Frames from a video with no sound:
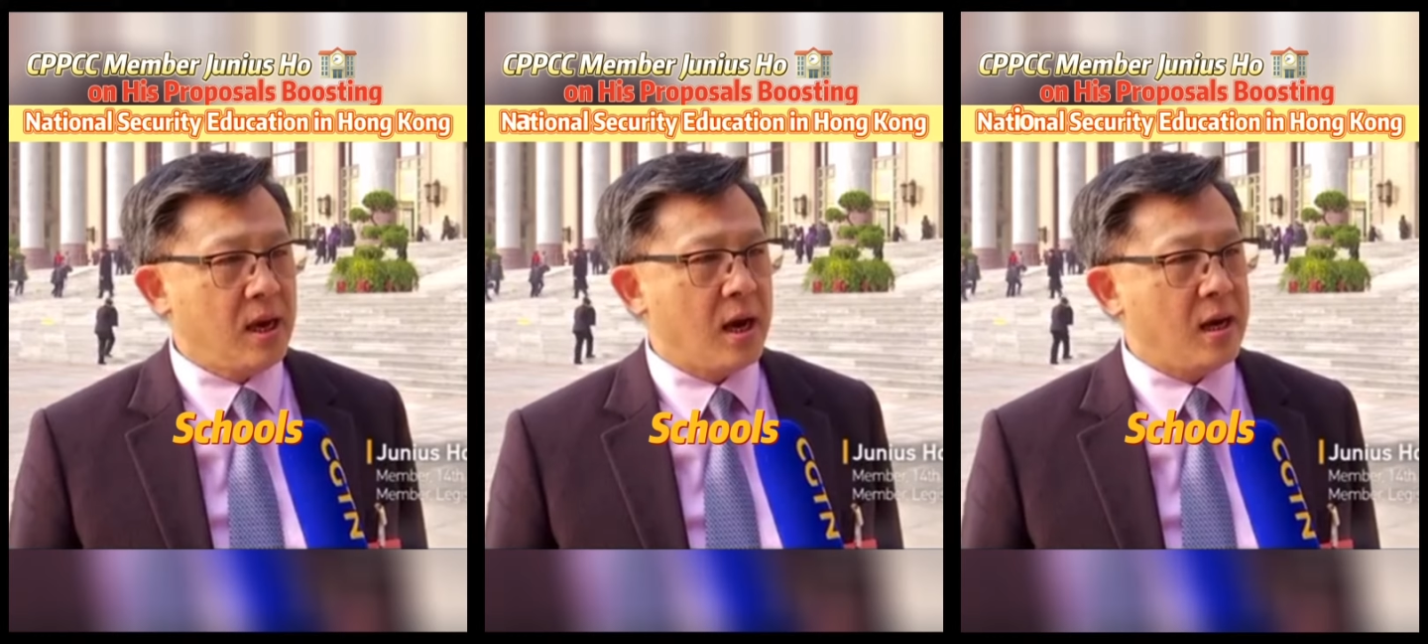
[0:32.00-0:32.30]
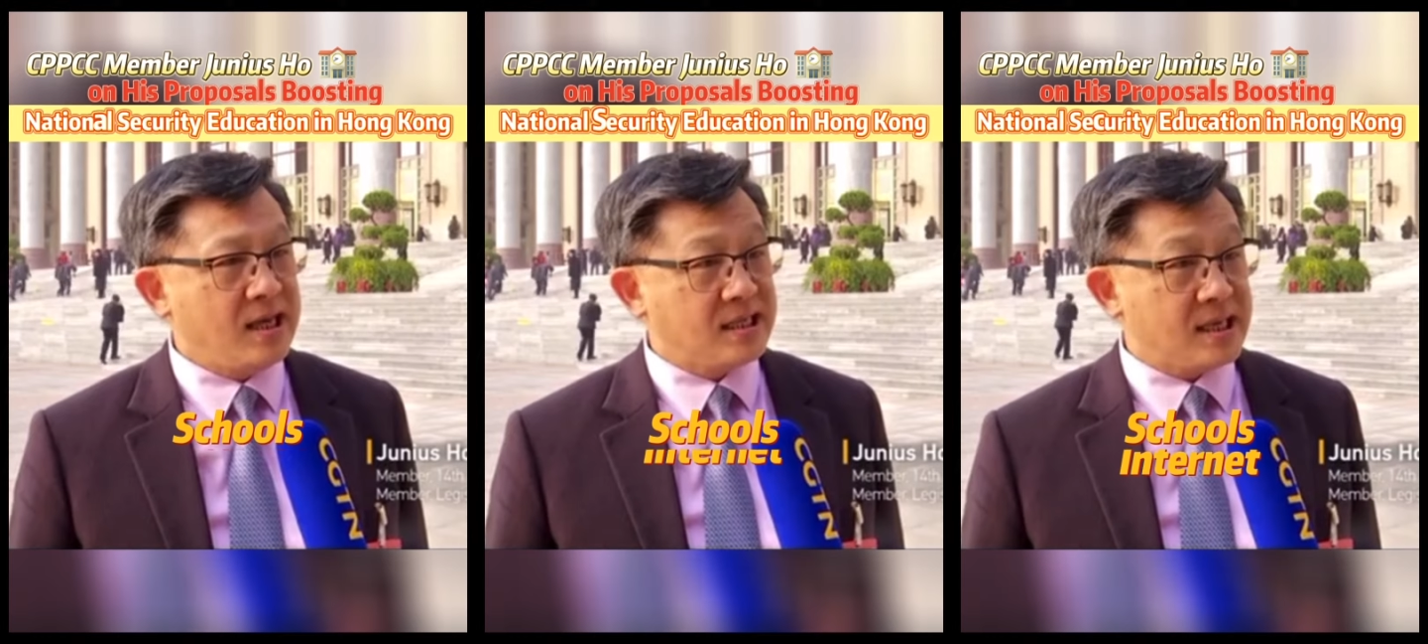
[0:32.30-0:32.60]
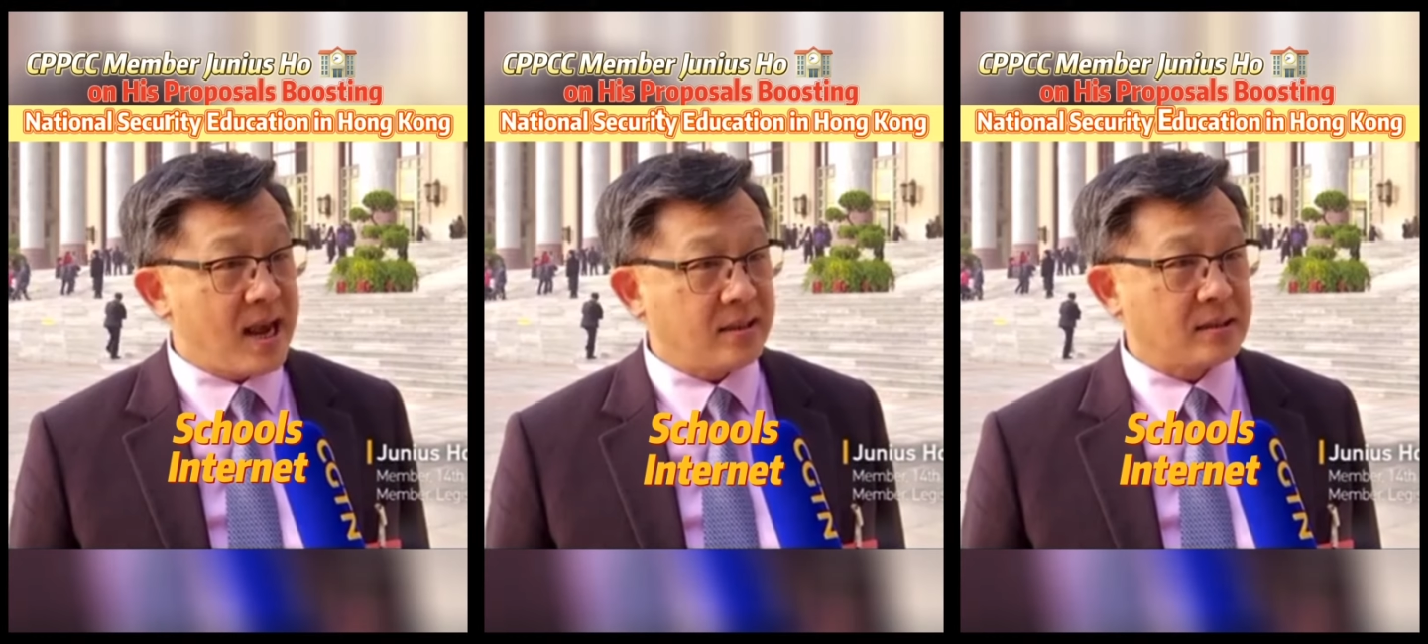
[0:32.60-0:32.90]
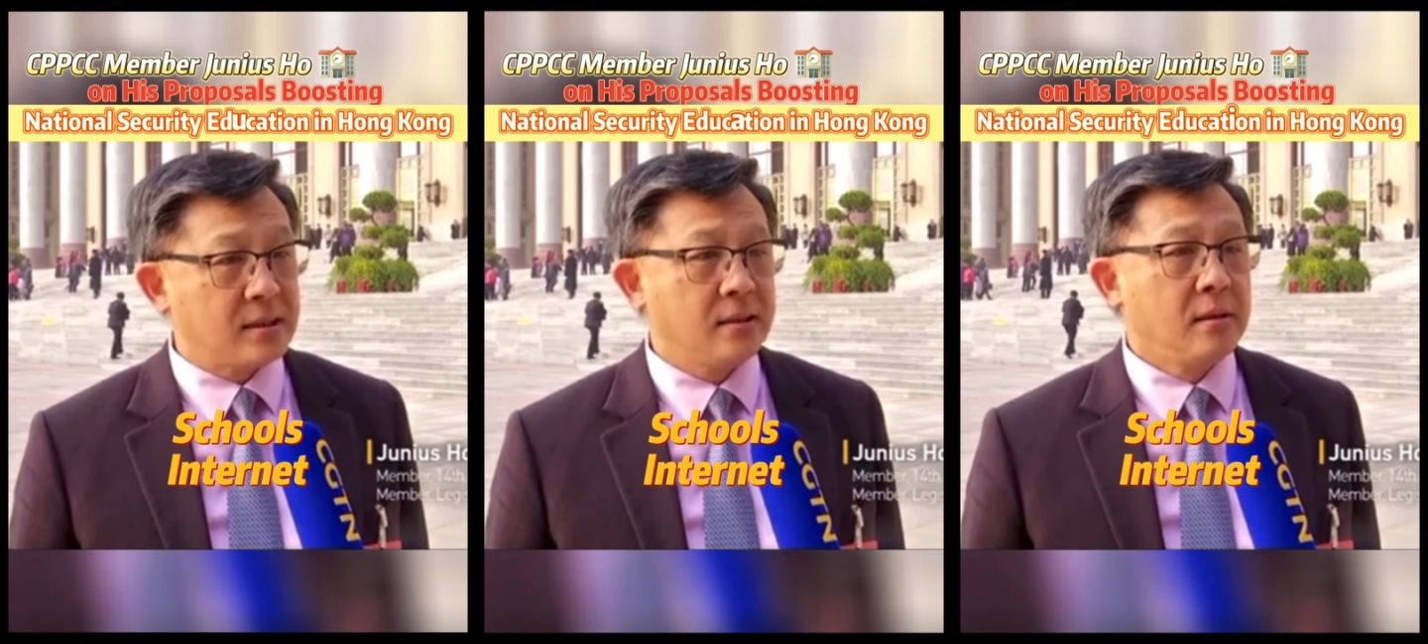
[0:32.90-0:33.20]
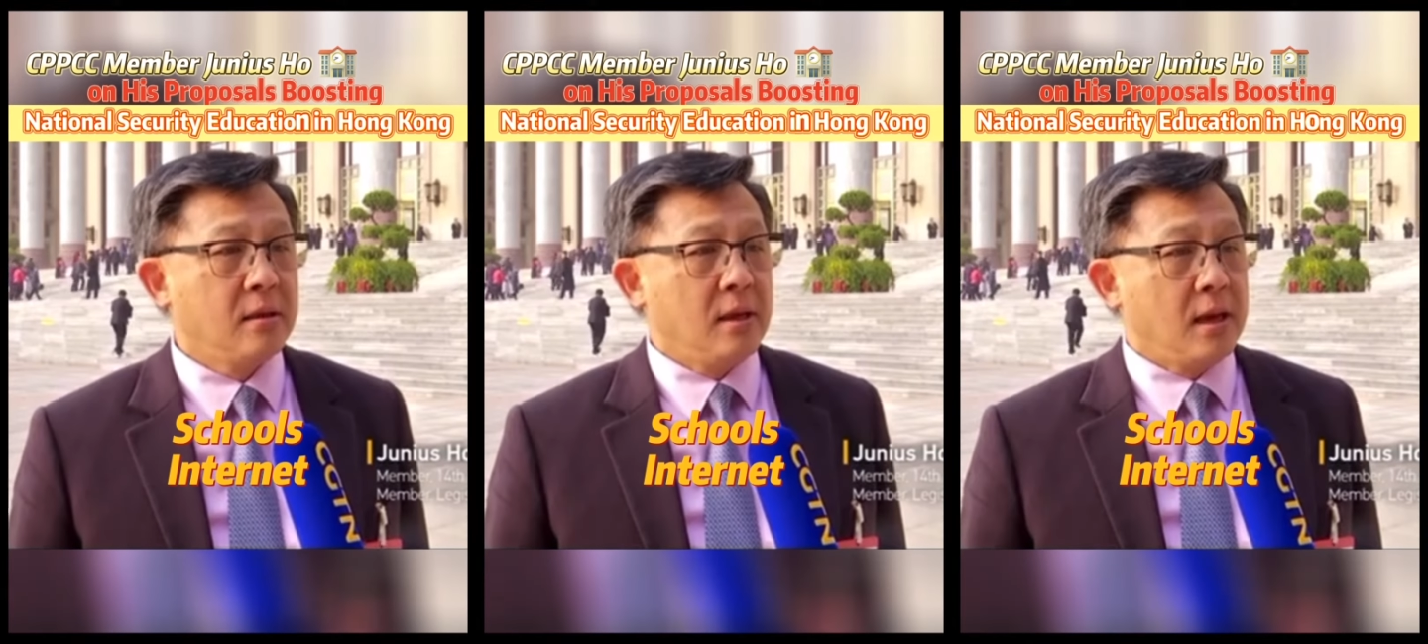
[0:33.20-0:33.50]
internet,
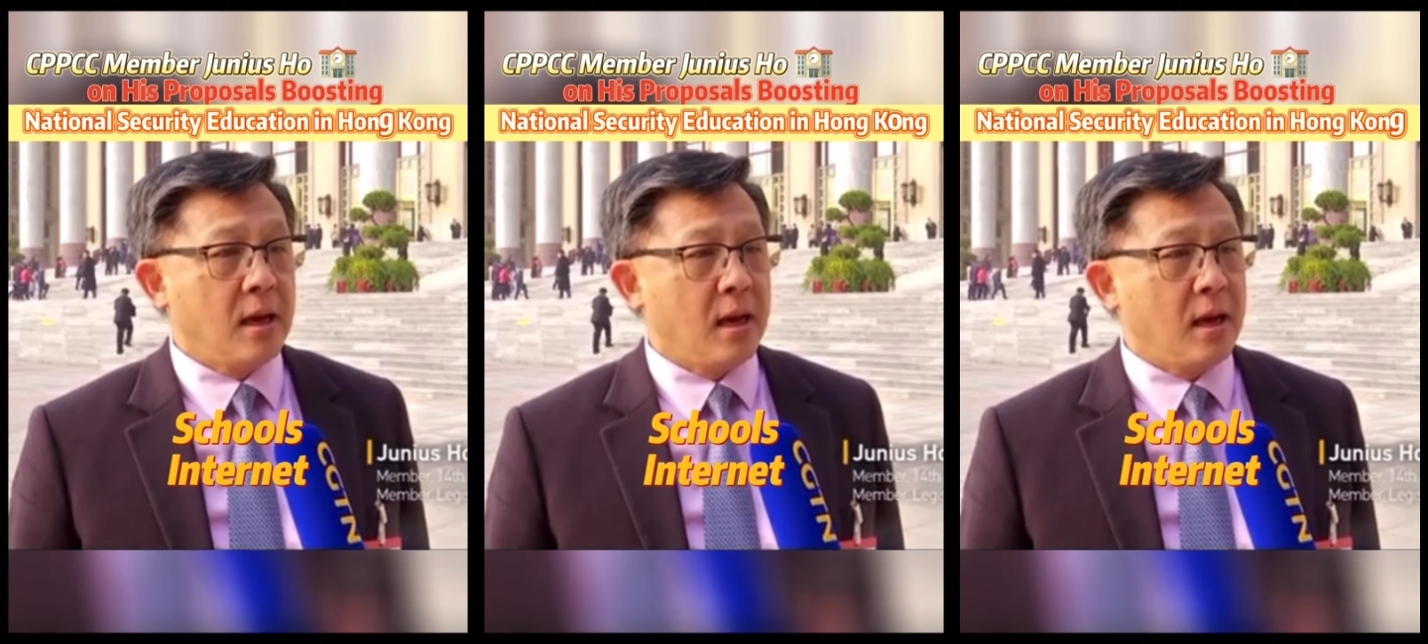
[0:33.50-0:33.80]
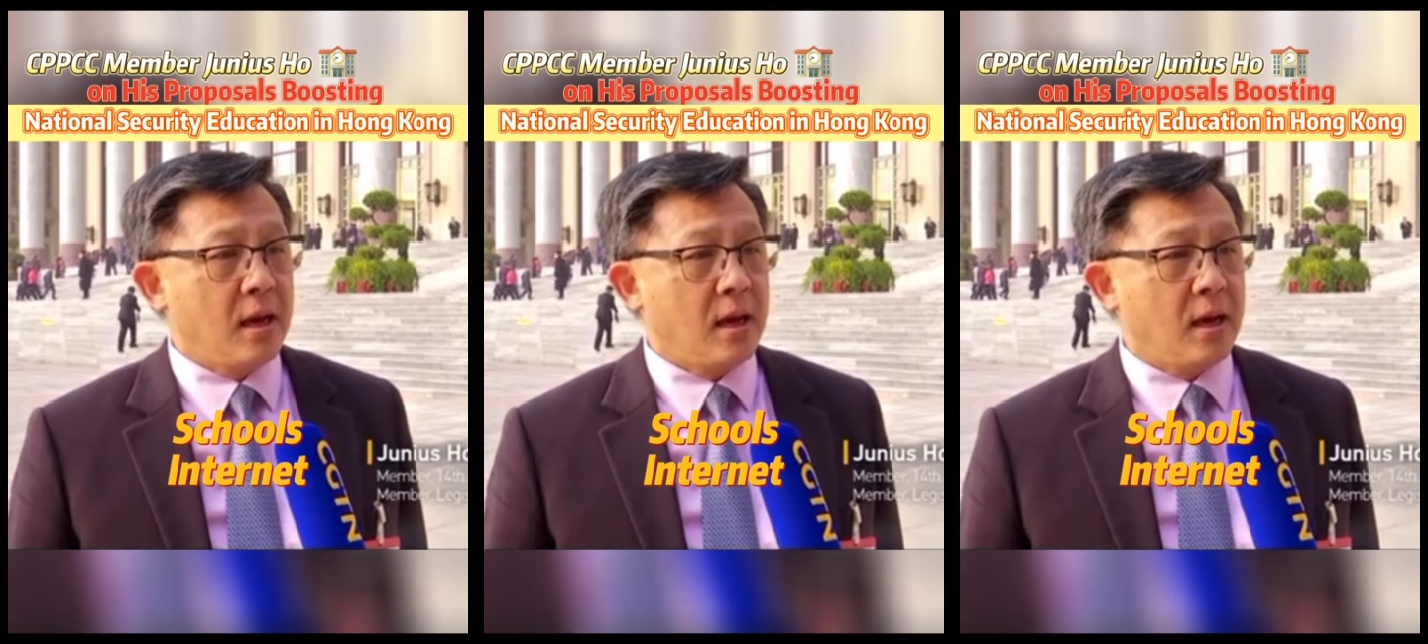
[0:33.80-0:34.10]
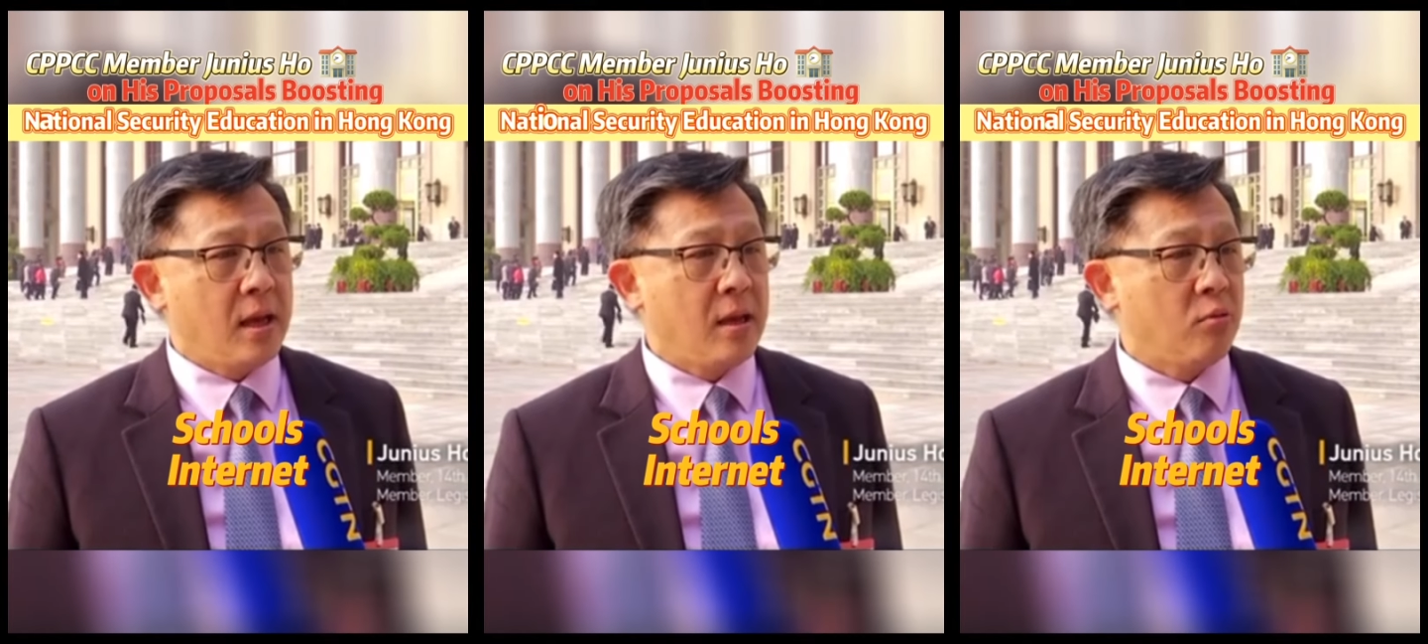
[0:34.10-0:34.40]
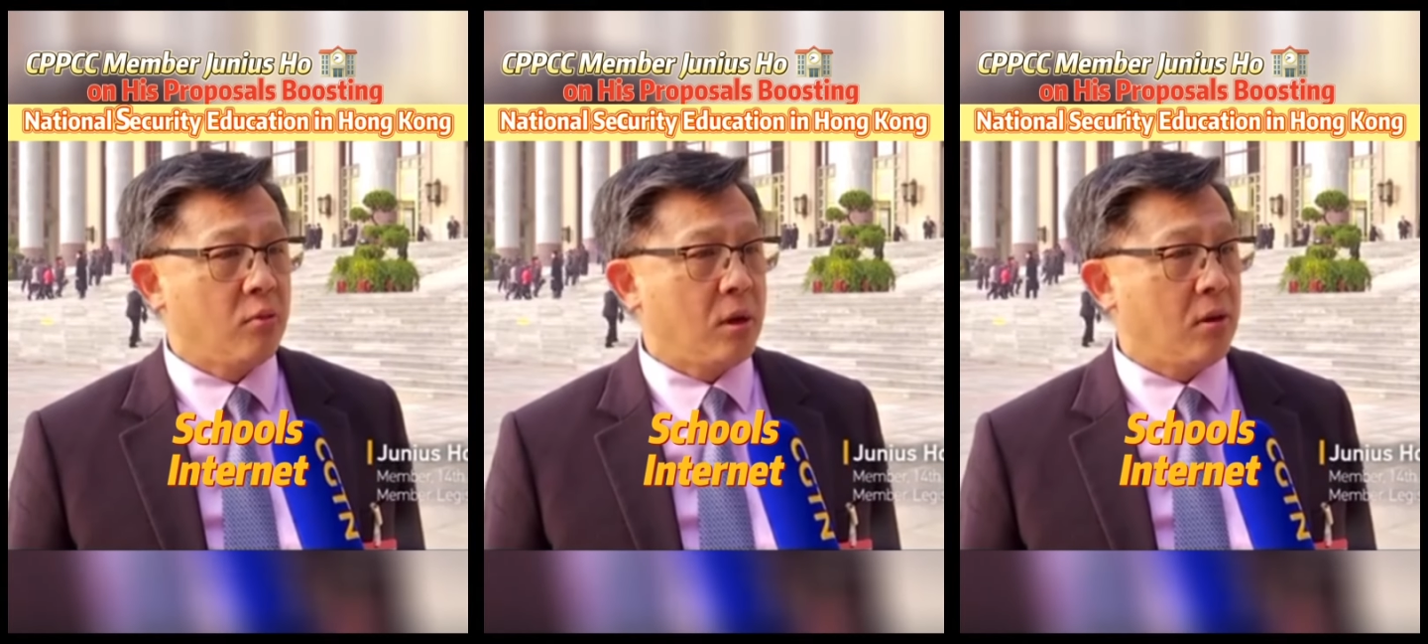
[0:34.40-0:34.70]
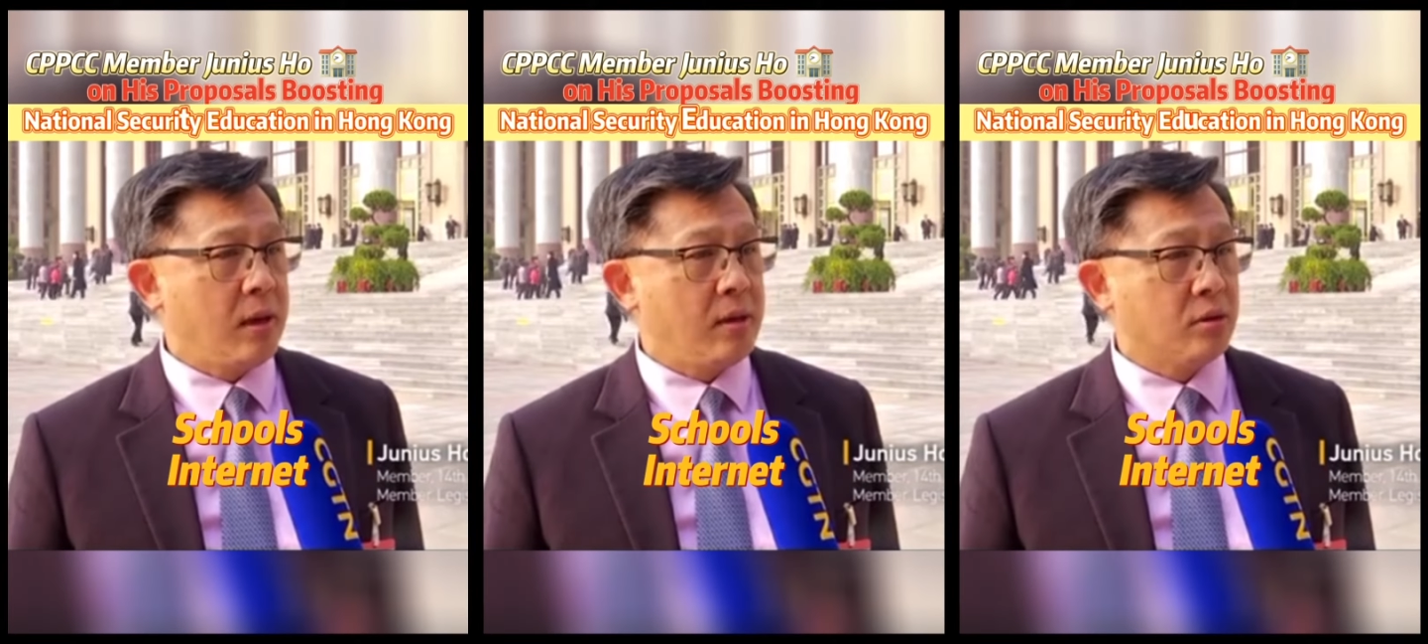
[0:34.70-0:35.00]
and